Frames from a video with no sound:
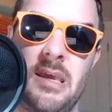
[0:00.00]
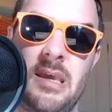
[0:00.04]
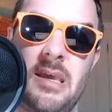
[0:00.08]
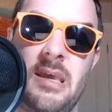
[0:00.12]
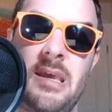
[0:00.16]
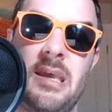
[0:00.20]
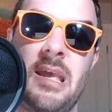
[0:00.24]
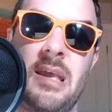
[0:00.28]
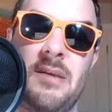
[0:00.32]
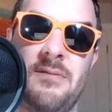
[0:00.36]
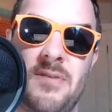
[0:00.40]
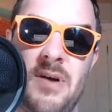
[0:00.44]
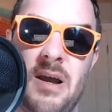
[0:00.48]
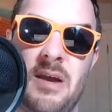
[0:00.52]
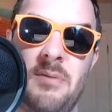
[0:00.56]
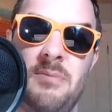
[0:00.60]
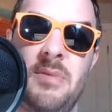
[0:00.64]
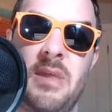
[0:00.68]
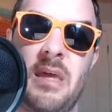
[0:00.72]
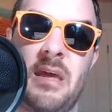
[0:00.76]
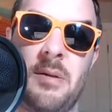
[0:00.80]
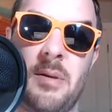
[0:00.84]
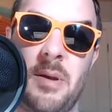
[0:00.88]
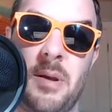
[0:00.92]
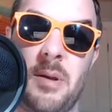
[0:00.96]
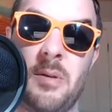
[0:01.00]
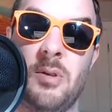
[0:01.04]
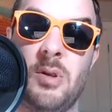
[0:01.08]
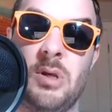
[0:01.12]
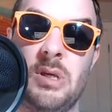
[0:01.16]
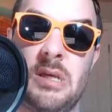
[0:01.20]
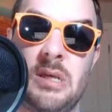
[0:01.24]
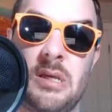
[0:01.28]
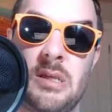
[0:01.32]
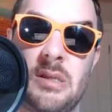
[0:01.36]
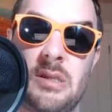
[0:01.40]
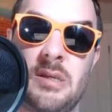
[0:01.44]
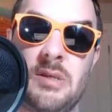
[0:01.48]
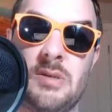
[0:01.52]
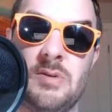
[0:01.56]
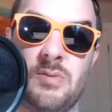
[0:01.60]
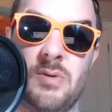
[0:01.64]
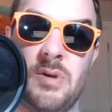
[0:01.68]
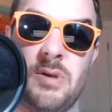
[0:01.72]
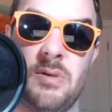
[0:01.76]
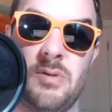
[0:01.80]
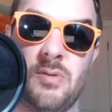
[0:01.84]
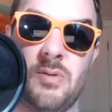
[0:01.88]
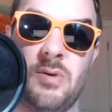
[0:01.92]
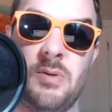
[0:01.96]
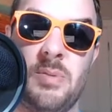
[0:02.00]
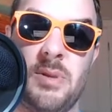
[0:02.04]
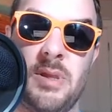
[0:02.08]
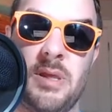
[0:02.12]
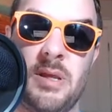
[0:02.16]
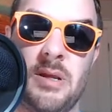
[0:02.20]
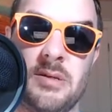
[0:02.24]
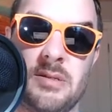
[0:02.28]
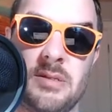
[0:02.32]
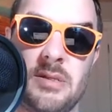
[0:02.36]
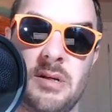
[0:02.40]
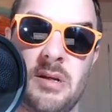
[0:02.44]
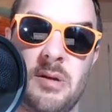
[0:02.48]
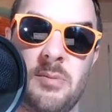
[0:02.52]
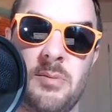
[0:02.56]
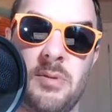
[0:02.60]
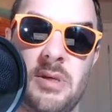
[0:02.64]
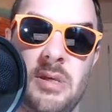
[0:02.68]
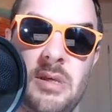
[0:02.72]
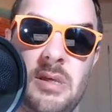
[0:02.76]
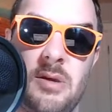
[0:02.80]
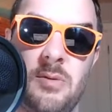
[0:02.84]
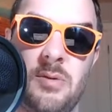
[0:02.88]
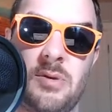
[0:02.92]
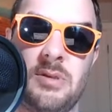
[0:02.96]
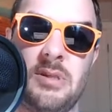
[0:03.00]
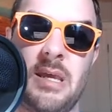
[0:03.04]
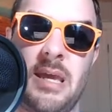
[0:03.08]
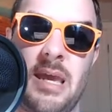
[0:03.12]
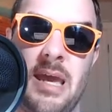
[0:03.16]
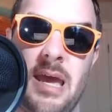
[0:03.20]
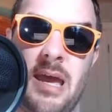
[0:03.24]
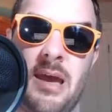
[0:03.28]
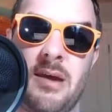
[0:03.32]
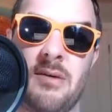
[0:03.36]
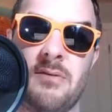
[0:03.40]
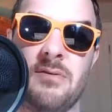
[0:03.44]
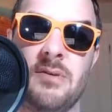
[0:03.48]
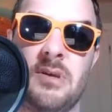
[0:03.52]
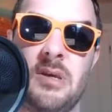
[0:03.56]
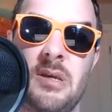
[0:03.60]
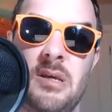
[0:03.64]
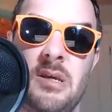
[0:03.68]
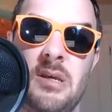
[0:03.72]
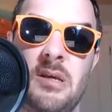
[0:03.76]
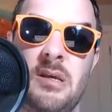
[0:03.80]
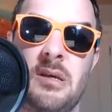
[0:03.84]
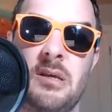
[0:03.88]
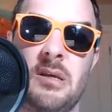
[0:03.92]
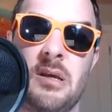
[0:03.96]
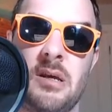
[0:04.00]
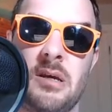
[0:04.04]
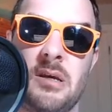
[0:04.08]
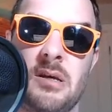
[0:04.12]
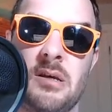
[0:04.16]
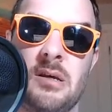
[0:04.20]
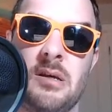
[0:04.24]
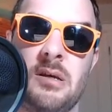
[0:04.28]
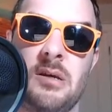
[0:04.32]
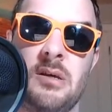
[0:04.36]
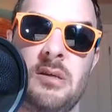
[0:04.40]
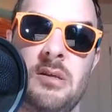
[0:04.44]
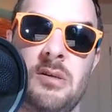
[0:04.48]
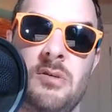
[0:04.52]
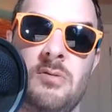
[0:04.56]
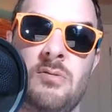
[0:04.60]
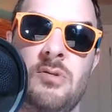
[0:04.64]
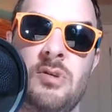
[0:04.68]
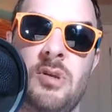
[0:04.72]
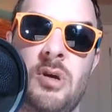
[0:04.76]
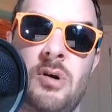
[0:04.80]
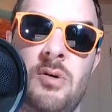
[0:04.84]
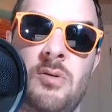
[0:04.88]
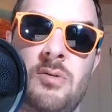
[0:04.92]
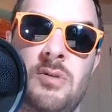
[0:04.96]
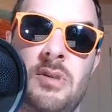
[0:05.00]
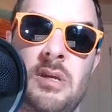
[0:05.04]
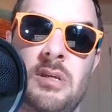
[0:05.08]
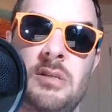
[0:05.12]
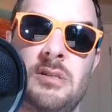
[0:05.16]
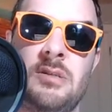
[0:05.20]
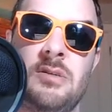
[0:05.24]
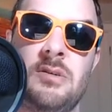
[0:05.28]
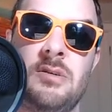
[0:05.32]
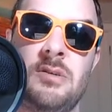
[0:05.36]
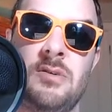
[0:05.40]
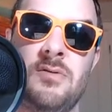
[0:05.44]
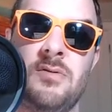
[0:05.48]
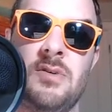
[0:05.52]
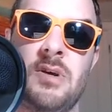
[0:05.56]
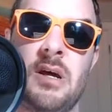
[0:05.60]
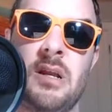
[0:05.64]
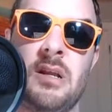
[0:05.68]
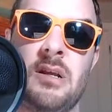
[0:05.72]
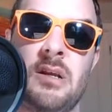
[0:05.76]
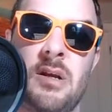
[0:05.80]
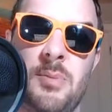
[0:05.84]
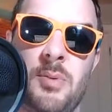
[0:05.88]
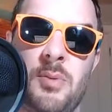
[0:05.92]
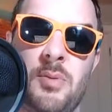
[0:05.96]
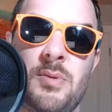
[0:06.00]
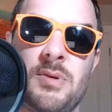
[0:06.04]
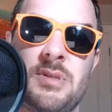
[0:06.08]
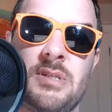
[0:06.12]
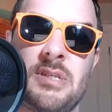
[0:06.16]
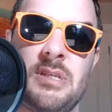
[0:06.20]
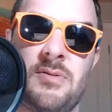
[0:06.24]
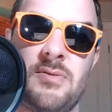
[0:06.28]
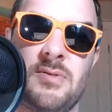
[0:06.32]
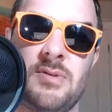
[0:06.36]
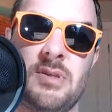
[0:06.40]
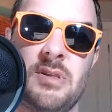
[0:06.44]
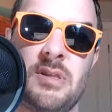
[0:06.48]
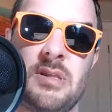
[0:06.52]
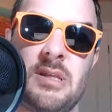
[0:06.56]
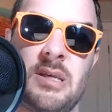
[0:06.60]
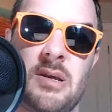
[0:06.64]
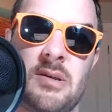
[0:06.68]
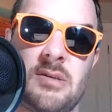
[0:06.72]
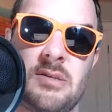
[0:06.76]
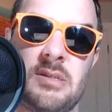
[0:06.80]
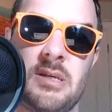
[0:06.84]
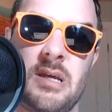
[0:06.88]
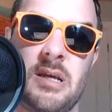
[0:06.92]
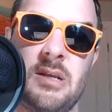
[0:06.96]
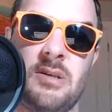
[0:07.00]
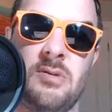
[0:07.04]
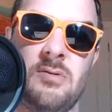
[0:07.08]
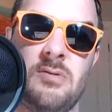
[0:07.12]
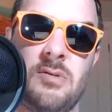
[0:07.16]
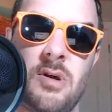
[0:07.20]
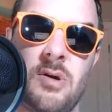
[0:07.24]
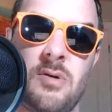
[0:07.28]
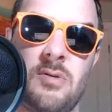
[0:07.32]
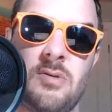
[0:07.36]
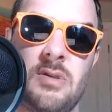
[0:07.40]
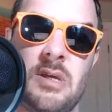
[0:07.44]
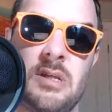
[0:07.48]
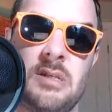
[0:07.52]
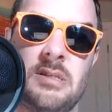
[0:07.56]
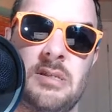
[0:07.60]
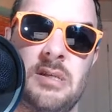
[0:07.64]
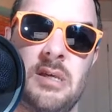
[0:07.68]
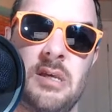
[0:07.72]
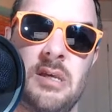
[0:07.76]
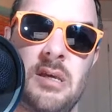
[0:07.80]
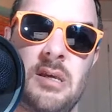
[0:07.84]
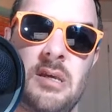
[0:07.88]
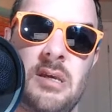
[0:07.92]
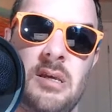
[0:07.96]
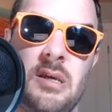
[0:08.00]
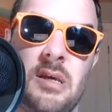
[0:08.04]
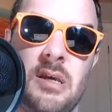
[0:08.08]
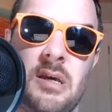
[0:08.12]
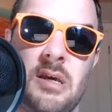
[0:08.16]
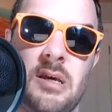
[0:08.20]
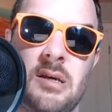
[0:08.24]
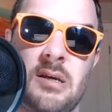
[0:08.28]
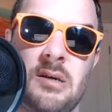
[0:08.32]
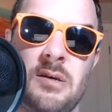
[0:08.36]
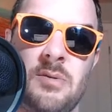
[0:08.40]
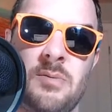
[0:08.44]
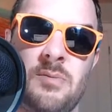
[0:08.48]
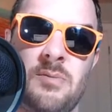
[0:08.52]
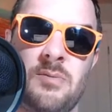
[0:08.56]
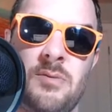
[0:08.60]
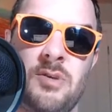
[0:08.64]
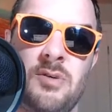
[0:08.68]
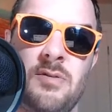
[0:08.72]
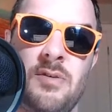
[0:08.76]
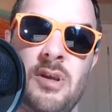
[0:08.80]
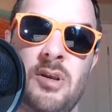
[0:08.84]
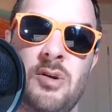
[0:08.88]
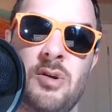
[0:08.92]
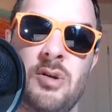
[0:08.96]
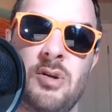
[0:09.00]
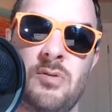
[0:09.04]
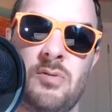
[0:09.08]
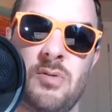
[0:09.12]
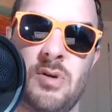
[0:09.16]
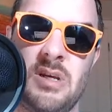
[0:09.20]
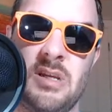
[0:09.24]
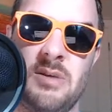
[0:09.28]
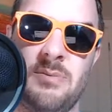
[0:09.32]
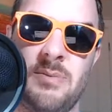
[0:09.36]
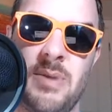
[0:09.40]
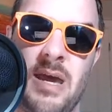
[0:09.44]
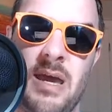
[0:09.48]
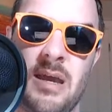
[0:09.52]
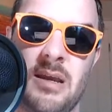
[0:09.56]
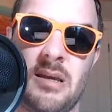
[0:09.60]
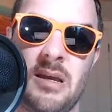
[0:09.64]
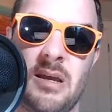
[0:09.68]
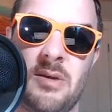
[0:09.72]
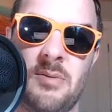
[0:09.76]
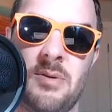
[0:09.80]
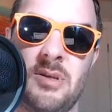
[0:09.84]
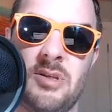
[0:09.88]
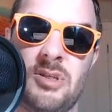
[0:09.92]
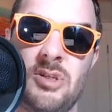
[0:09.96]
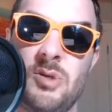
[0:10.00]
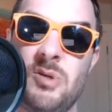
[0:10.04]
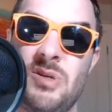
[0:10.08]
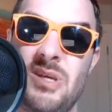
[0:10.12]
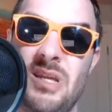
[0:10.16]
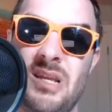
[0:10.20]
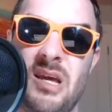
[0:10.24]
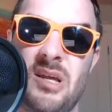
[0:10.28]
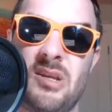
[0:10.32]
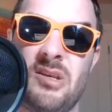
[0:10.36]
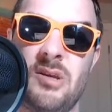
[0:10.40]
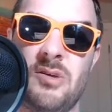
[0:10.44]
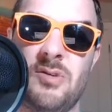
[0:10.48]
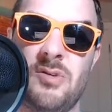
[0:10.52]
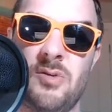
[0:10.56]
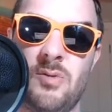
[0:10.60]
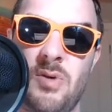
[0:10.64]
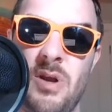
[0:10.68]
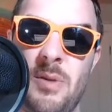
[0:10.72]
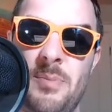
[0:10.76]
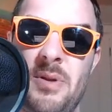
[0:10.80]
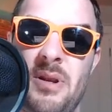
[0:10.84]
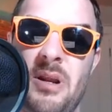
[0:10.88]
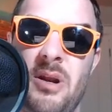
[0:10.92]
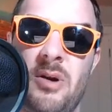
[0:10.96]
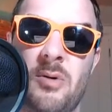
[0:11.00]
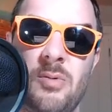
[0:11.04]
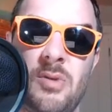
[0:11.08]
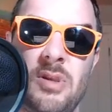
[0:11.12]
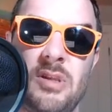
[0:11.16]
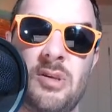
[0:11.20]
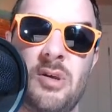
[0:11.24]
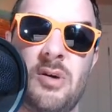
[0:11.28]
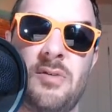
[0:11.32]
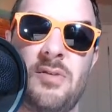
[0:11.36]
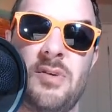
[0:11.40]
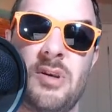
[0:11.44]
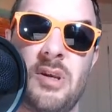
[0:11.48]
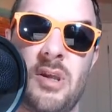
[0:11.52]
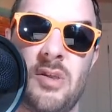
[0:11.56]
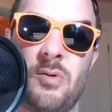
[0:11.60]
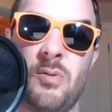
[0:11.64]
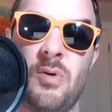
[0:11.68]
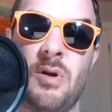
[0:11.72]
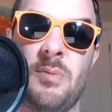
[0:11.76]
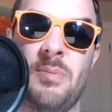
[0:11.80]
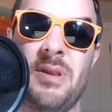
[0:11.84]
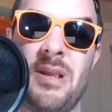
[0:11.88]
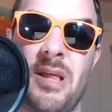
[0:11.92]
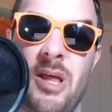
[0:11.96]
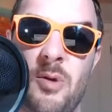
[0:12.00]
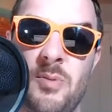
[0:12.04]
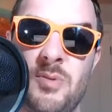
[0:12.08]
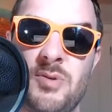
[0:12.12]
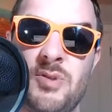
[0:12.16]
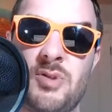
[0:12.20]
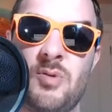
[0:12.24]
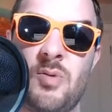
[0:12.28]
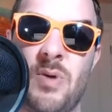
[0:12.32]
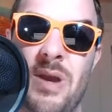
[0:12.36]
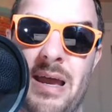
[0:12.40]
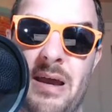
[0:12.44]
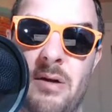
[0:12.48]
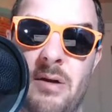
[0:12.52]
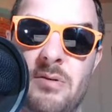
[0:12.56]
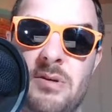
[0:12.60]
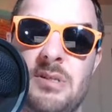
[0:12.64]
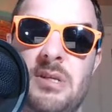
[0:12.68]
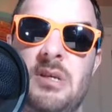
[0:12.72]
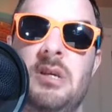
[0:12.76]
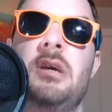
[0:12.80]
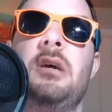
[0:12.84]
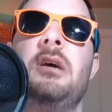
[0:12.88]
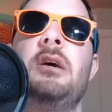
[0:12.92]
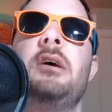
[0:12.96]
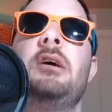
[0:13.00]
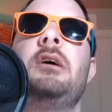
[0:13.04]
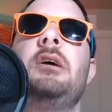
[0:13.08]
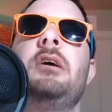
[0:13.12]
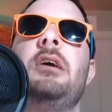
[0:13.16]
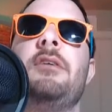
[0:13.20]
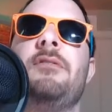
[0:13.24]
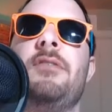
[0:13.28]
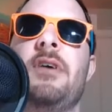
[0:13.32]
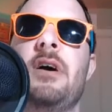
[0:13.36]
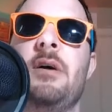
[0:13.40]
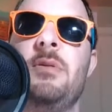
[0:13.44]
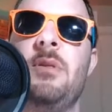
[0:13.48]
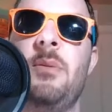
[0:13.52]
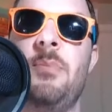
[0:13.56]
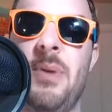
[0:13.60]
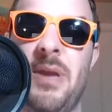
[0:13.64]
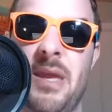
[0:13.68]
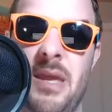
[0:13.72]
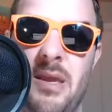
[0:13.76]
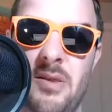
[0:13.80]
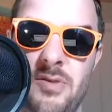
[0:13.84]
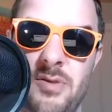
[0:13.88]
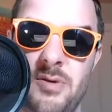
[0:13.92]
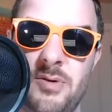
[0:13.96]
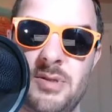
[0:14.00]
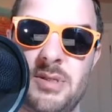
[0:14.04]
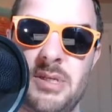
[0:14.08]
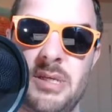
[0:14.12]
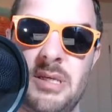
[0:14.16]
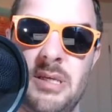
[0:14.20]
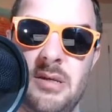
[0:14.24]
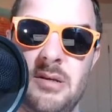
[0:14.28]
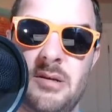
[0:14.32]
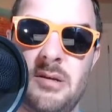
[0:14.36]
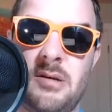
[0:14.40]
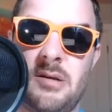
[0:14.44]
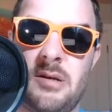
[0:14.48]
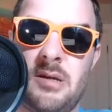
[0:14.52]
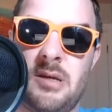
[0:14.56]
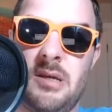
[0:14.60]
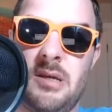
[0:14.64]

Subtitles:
if I'm them, I'm looking at these three players there. I'm looking at what they have. That you've got a couple receivers on the outside. That you got a good running back. I mean, do you get another weapon? I don't really know if another weapon helps you out. If I'm the Panthers here,